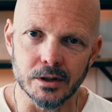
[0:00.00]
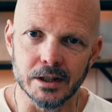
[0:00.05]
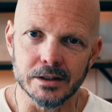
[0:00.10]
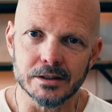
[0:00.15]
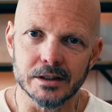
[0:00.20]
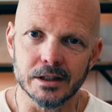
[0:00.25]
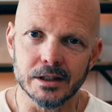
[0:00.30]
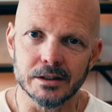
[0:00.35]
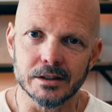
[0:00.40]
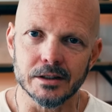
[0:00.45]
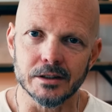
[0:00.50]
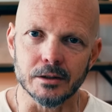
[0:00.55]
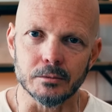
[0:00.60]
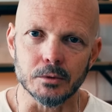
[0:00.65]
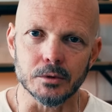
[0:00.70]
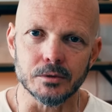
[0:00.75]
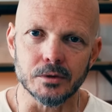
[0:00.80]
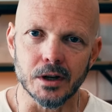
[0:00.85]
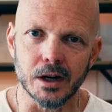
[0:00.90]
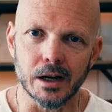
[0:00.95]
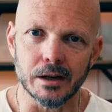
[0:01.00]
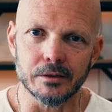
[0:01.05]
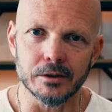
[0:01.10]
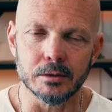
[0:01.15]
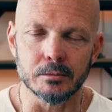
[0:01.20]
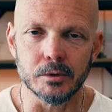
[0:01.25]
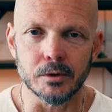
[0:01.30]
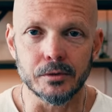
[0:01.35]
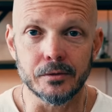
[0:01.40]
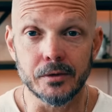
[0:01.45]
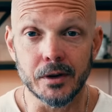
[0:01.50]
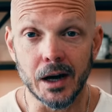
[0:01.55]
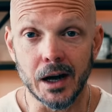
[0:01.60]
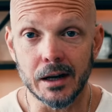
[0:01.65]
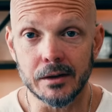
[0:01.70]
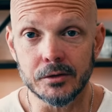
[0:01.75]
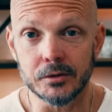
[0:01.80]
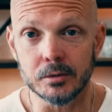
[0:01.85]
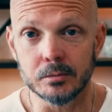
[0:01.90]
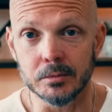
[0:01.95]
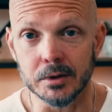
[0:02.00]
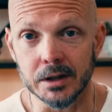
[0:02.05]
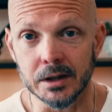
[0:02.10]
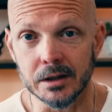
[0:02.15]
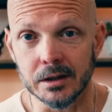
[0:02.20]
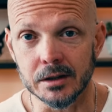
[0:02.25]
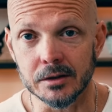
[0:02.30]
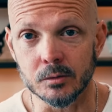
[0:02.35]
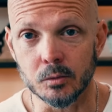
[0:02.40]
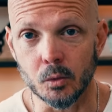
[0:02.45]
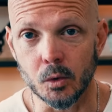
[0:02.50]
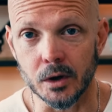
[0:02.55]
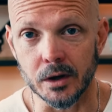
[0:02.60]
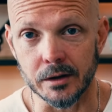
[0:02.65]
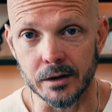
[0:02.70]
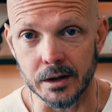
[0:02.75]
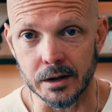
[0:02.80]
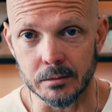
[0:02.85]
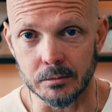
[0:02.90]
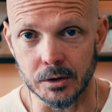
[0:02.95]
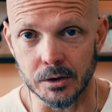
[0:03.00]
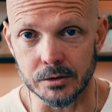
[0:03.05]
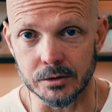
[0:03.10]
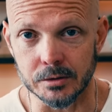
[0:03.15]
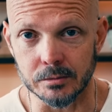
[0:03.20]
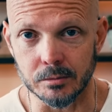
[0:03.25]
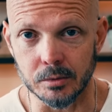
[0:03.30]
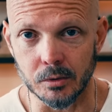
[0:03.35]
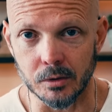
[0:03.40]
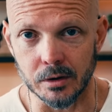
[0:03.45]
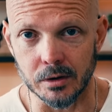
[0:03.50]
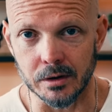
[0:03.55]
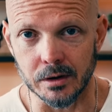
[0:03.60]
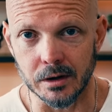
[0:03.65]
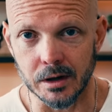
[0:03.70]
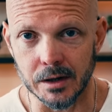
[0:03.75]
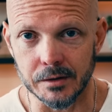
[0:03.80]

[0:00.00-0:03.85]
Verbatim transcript: let's get to number five. Number five to me is one of the most important.